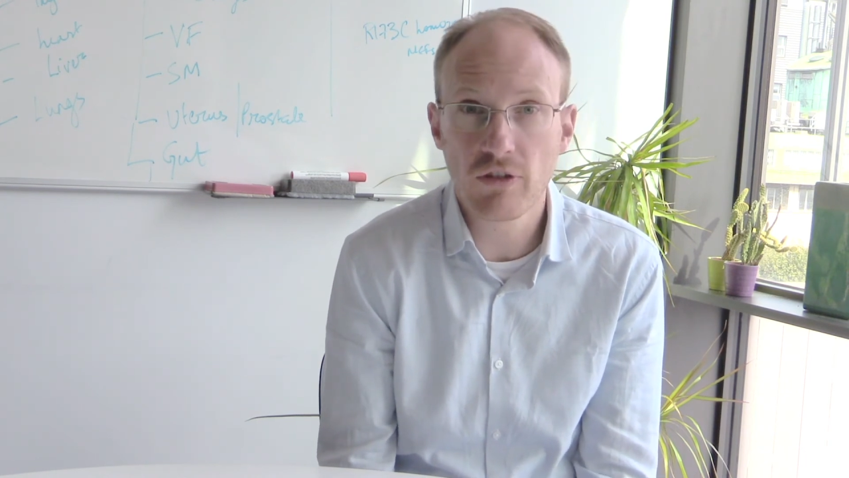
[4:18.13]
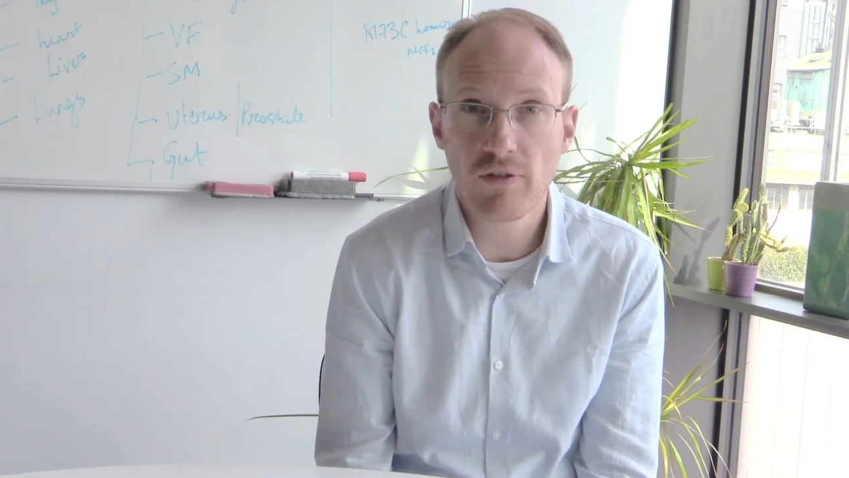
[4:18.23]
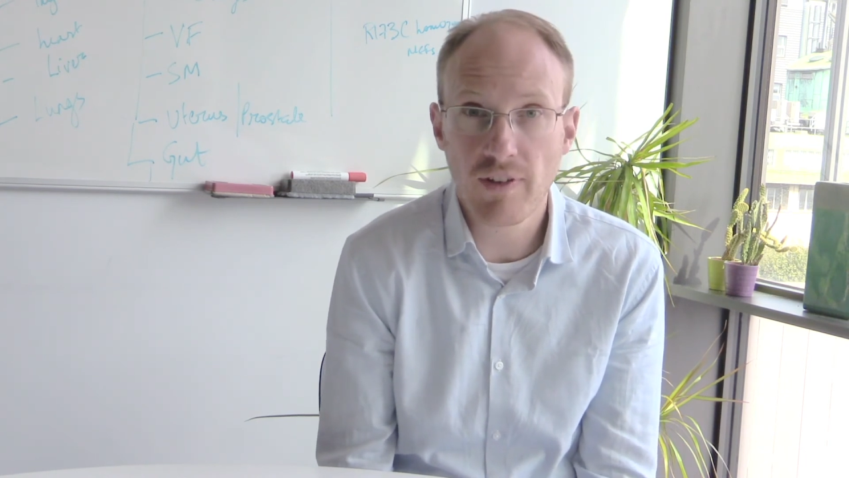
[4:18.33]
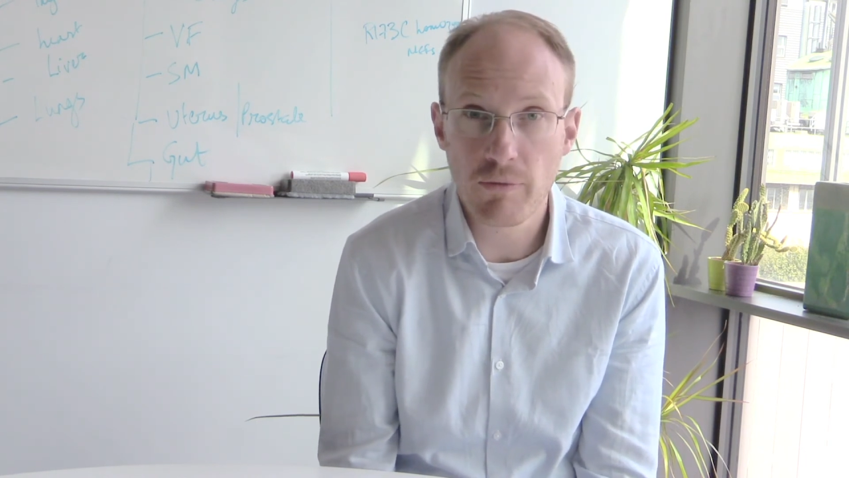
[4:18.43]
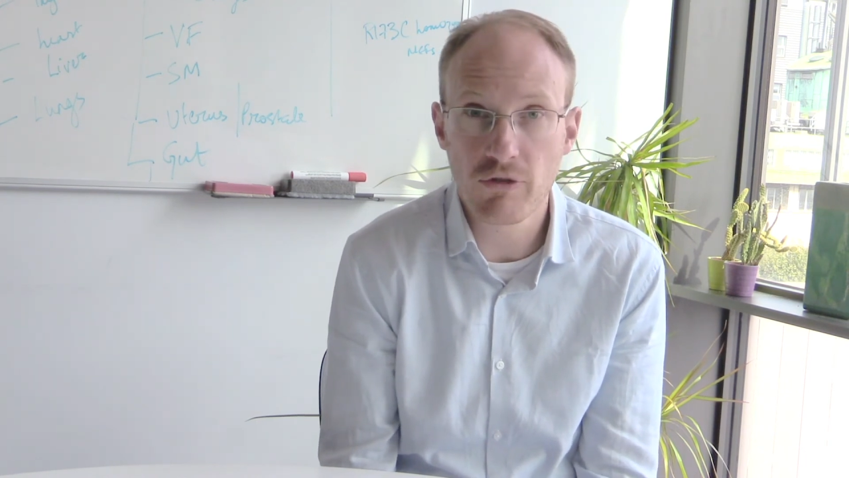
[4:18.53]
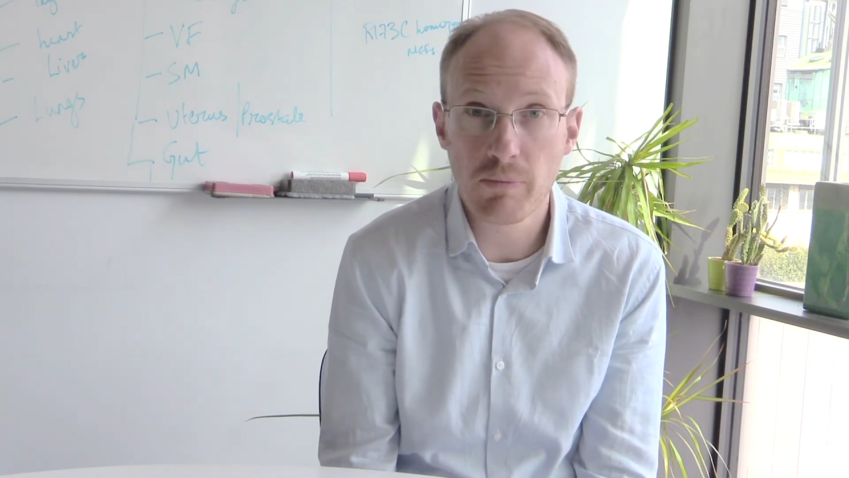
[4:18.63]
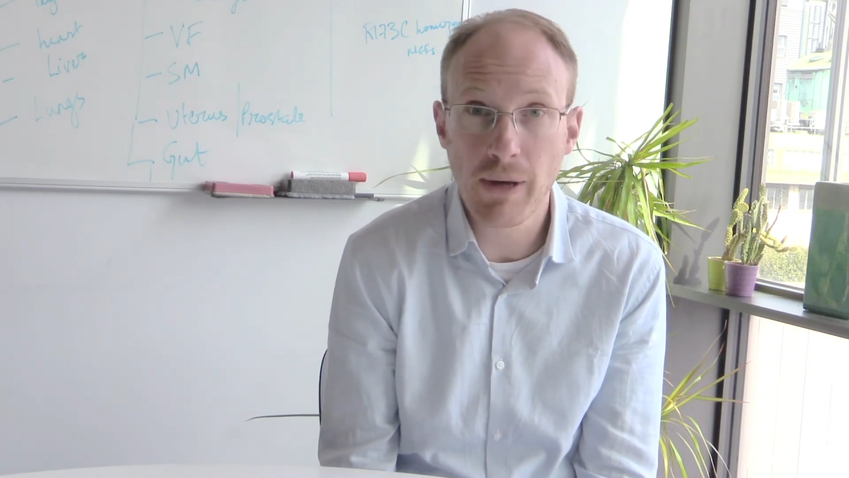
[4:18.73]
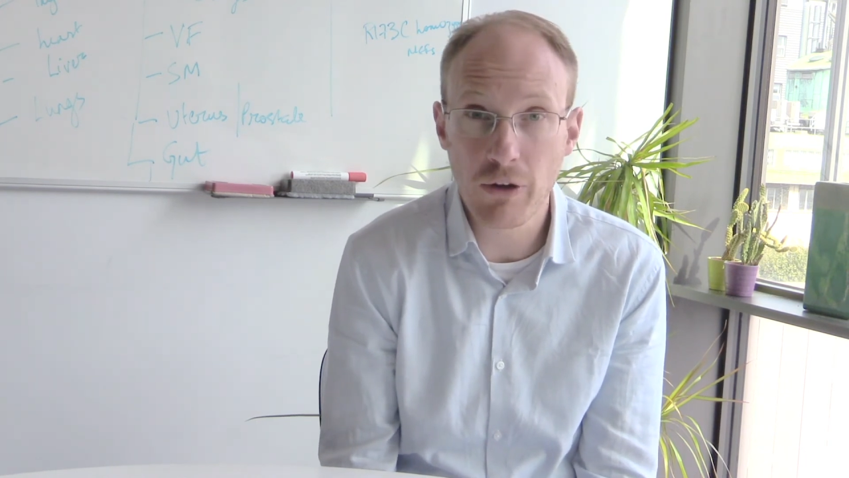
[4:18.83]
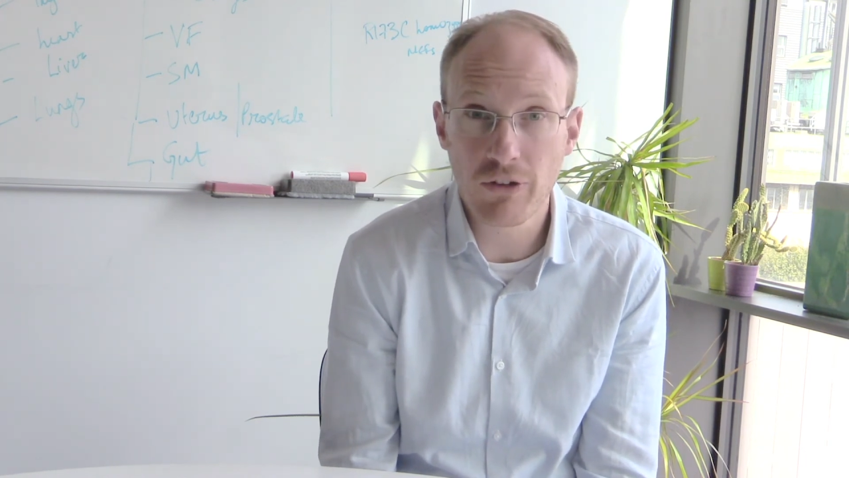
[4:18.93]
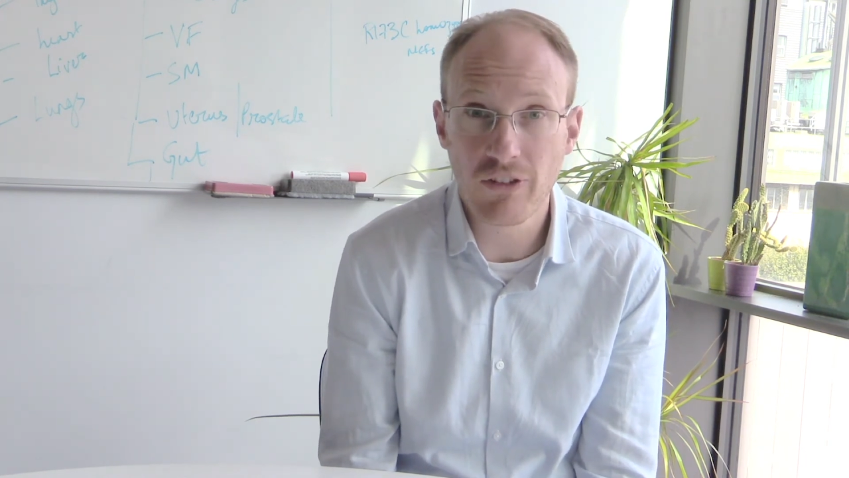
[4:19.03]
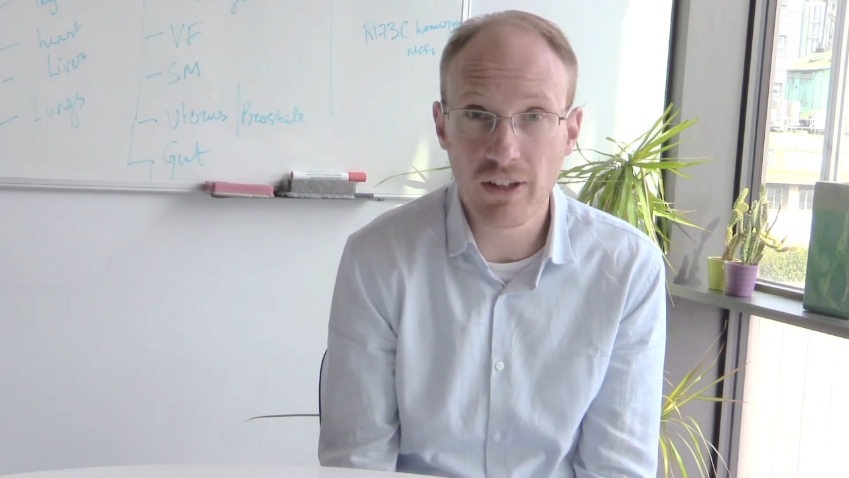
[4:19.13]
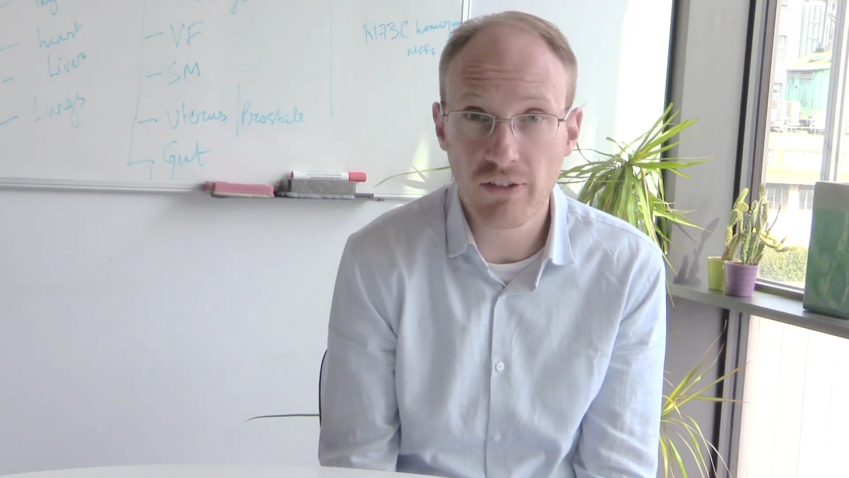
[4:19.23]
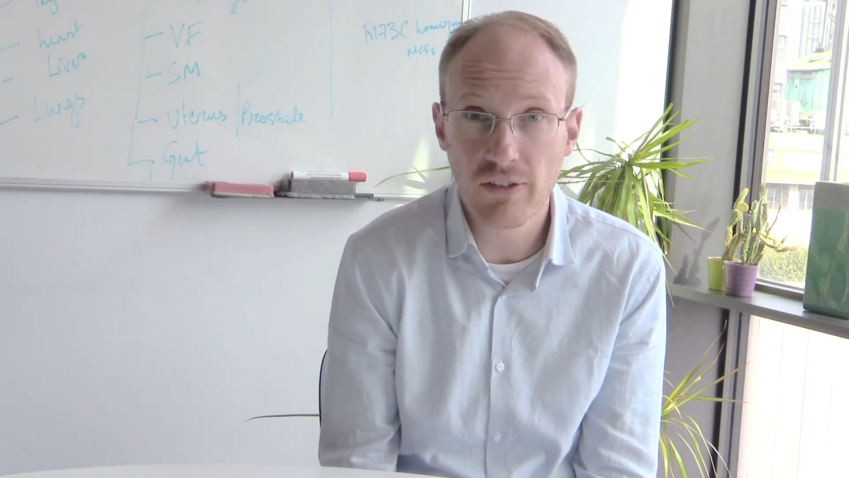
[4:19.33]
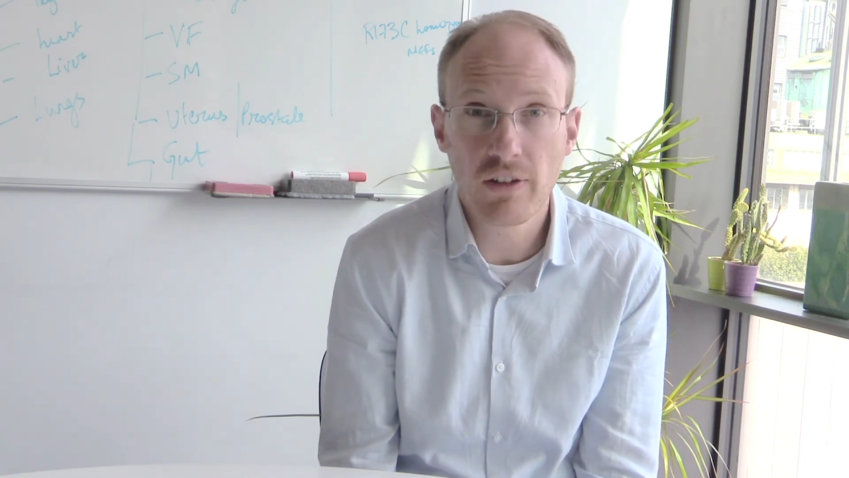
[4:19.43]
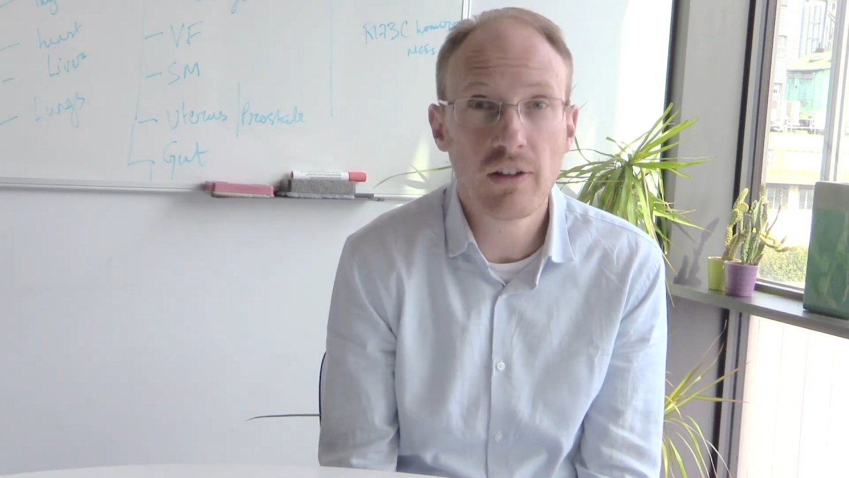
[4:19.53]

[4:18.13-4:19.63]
as inflammatory bowel disease.